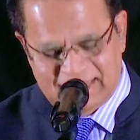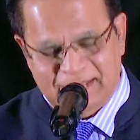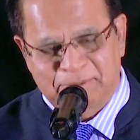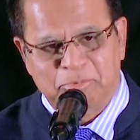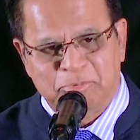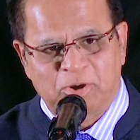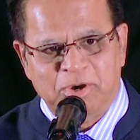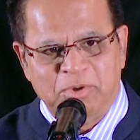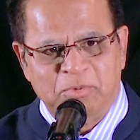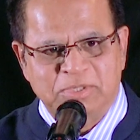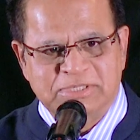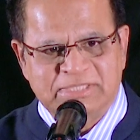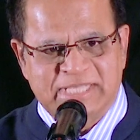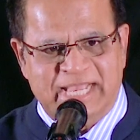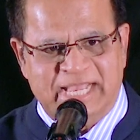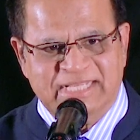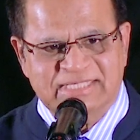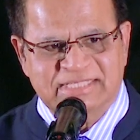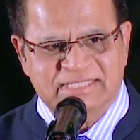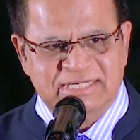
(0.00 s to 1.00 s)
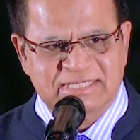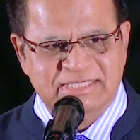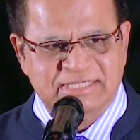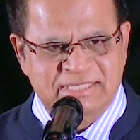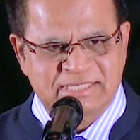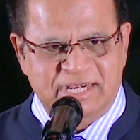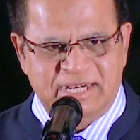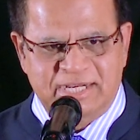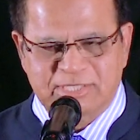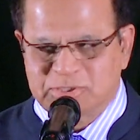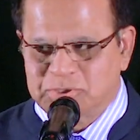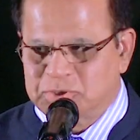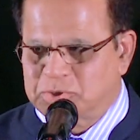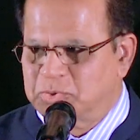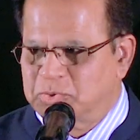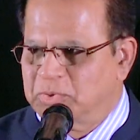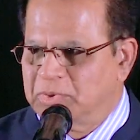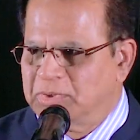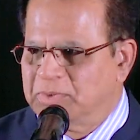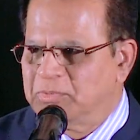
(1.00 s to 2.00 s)
a boy was asked in Sunday
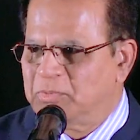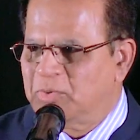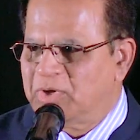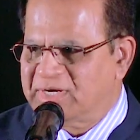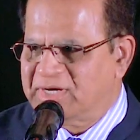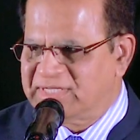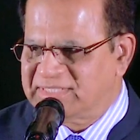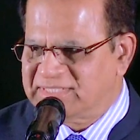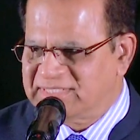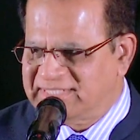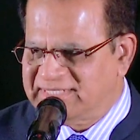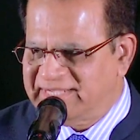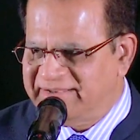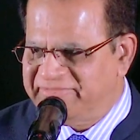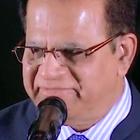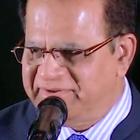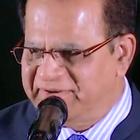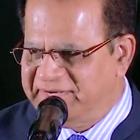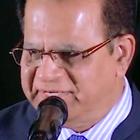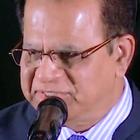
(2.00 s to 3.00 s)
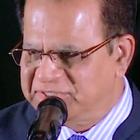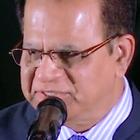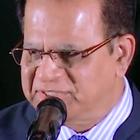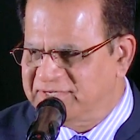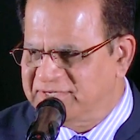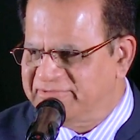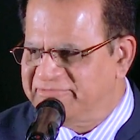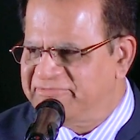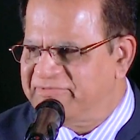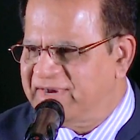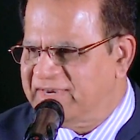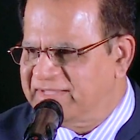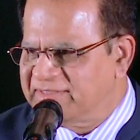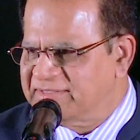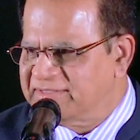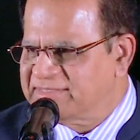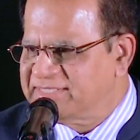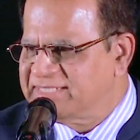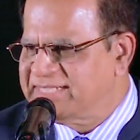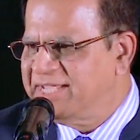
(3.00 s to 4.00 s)
school what his definition of
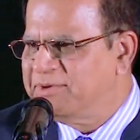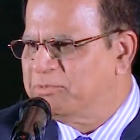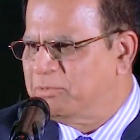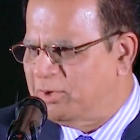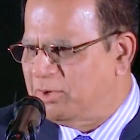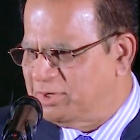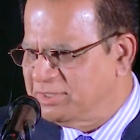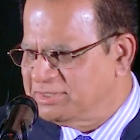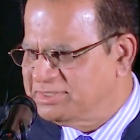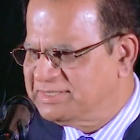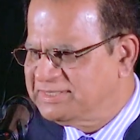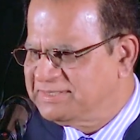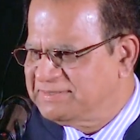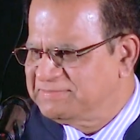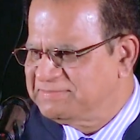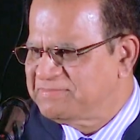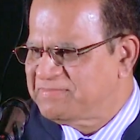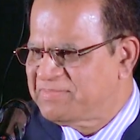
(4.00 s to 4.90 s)
Father's Day was.